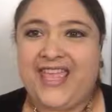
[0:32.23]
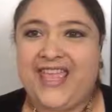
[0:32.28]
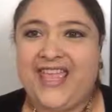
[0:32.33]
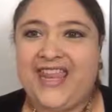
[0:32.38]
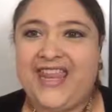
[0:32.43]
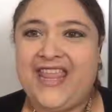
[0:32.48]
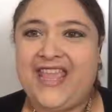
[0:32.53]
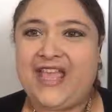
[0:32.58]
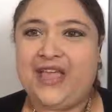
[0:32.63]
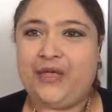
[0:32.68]

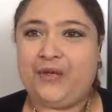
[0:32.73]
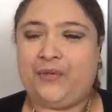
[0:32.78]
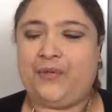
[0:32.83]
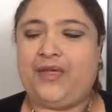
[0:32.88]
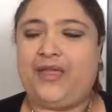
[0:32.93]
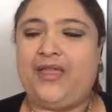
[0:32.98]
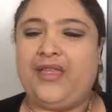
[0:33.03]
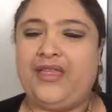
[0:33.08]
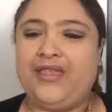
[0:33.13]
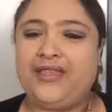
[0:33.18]
Now,
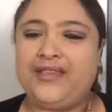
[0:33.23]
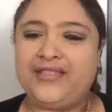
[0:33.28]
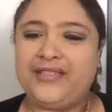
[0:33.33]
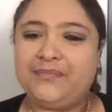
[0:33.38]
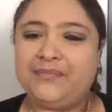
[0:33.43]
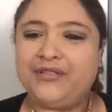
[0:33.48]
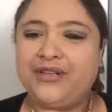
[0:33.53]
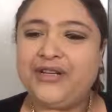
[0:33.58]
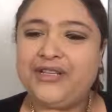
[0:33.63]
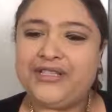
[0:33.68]
the
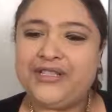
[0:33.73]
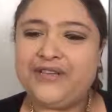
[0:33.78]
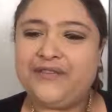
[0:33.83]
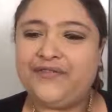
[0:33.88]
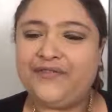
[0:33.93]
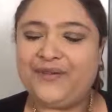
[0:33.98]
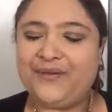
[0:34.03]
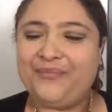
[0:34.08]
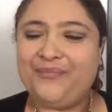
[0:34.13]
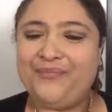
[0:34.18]

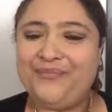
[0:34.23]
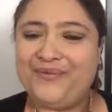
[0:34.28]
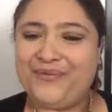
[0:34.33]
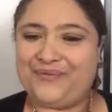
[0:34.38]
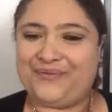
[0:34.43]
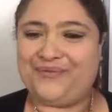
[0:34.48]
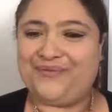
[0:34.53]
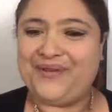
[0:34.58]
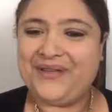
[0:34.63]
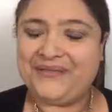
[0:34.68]
subjunctive
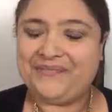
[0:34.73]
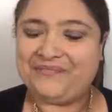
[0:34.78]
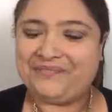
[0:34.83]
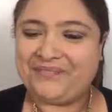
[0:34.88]
mood